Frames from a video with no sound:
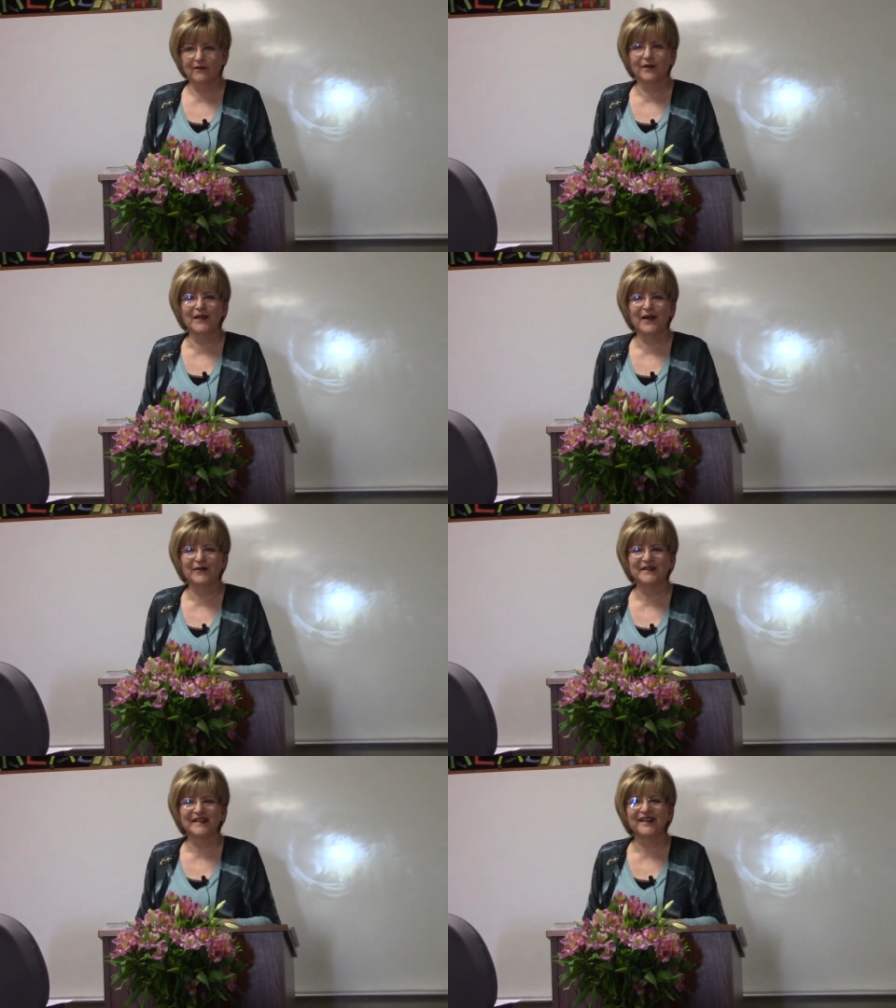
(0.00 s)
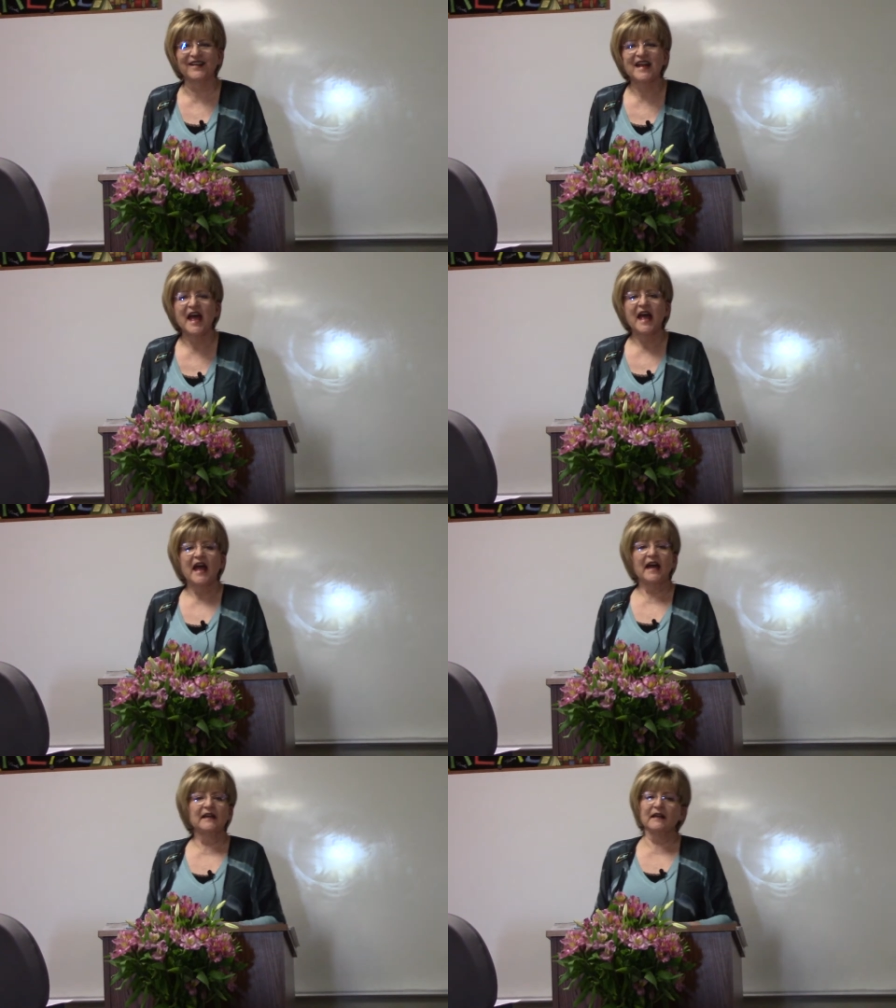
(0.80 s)
when they were little.
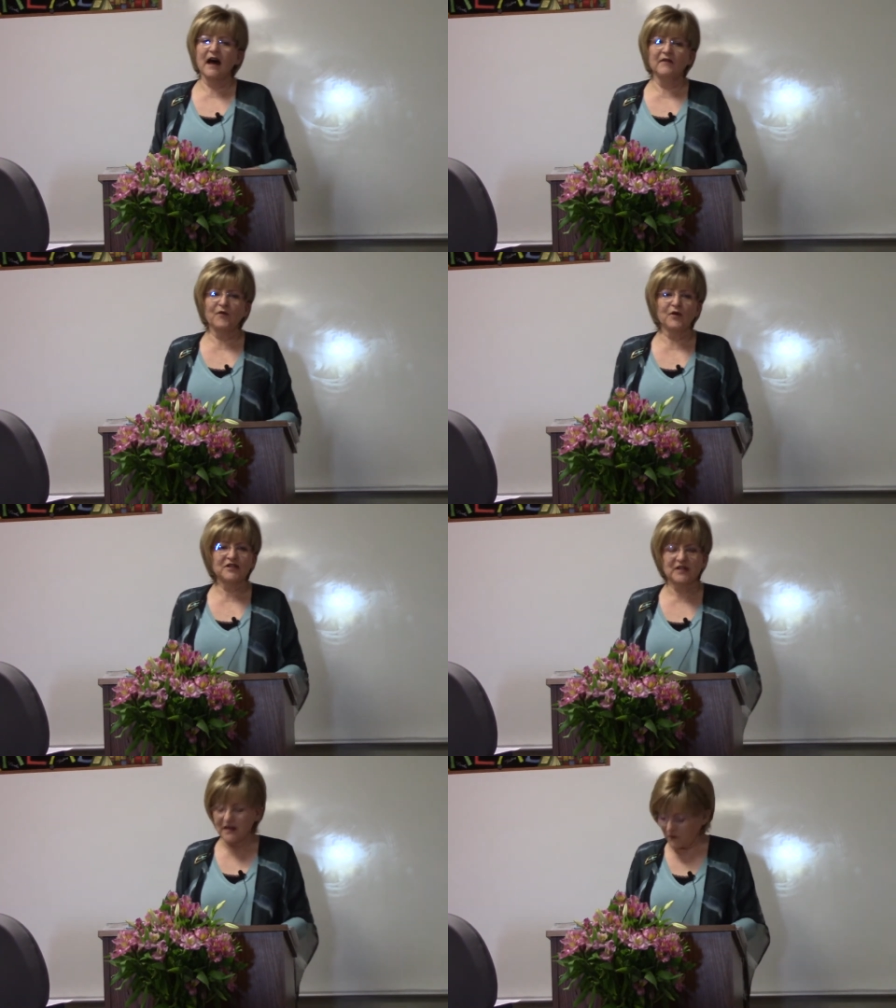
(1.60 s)
And unfortunately,